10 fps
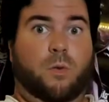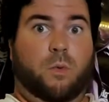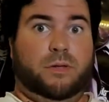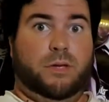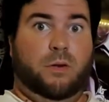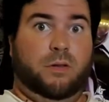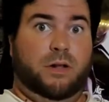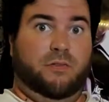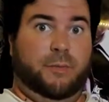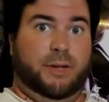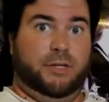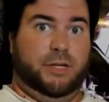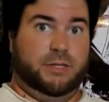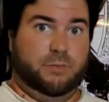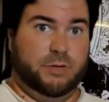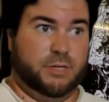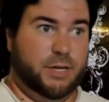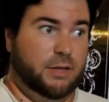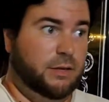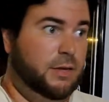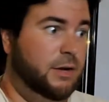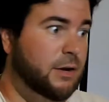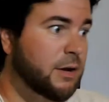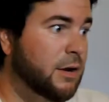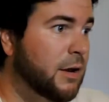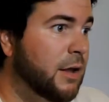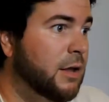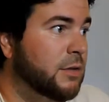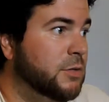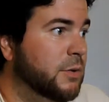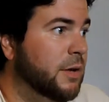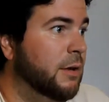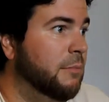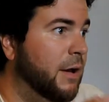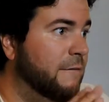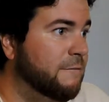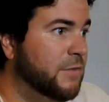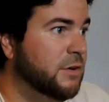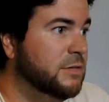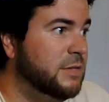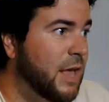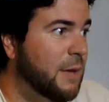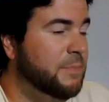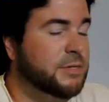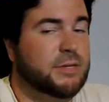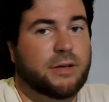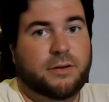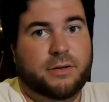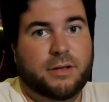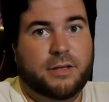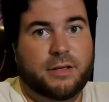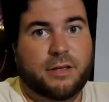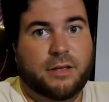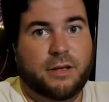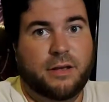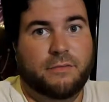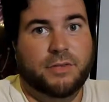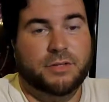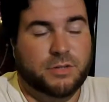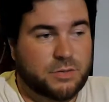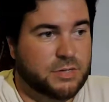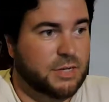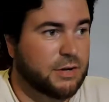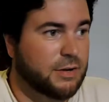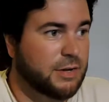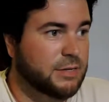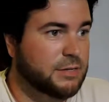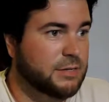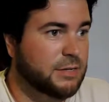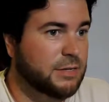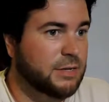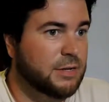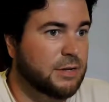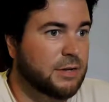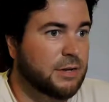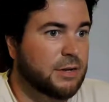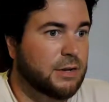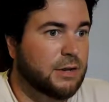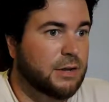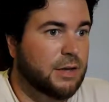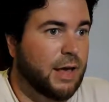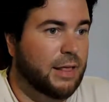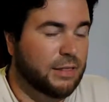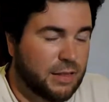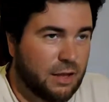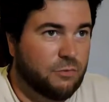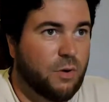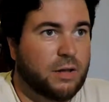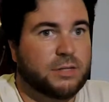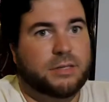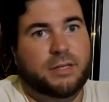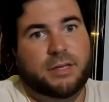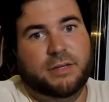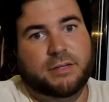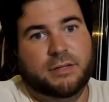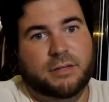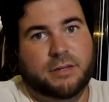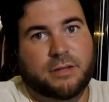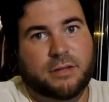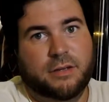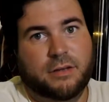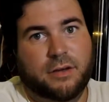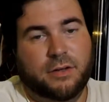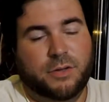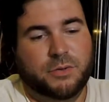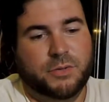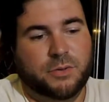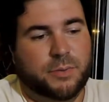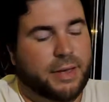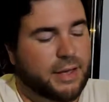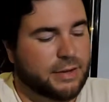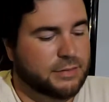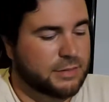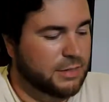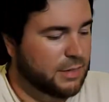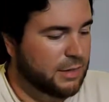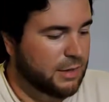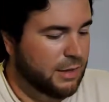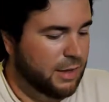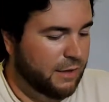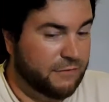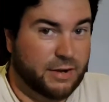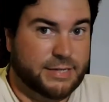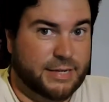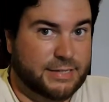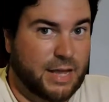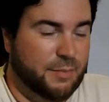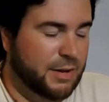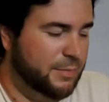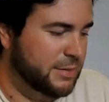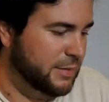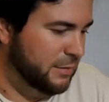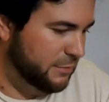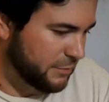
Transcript: What's going on, everybody? Jason Purcell here, doing my first episode of this new series. I love watching these on YouTube, and I figured I'd take a stab at it myself.